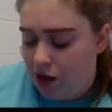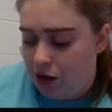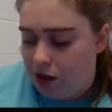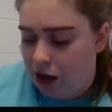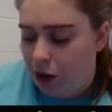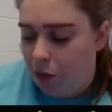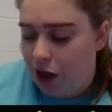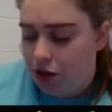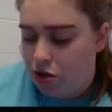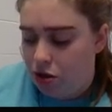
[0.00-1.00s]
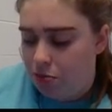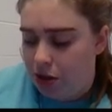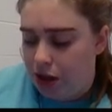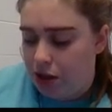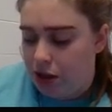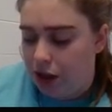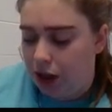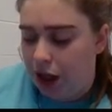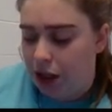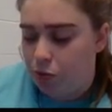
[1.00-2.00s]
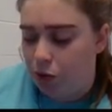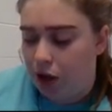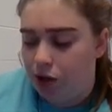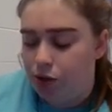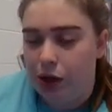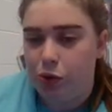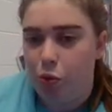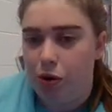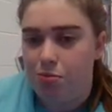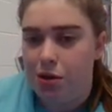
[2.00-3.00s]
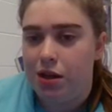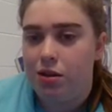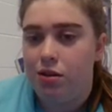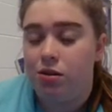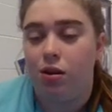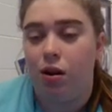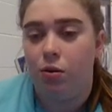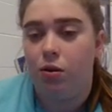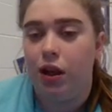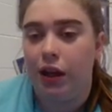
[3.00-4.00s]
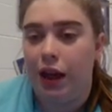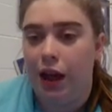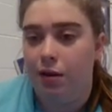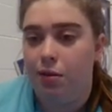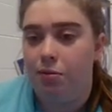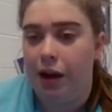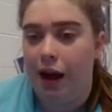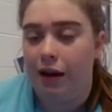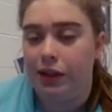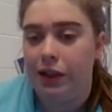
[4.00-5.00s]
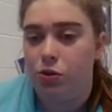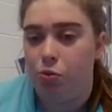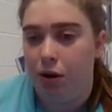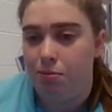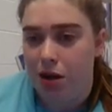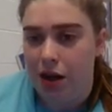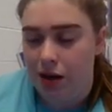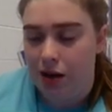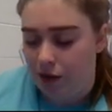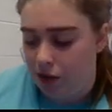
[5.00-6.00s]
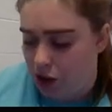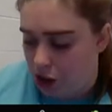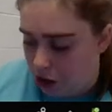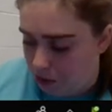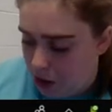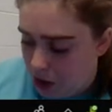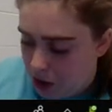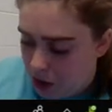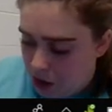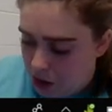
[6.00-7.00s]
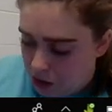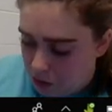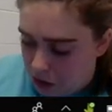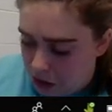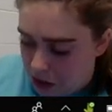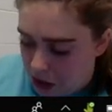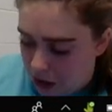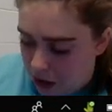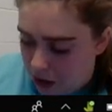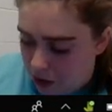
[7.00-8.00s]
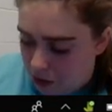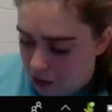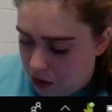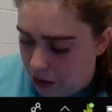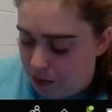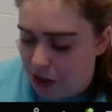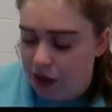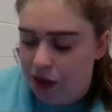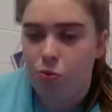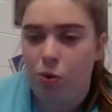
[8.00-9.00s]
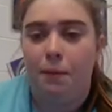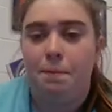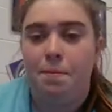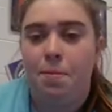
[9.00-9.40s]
The second one has 2 b's, and the last one also has 1 b. So again, we have at least 1 b in every term, so we can take out a b as well.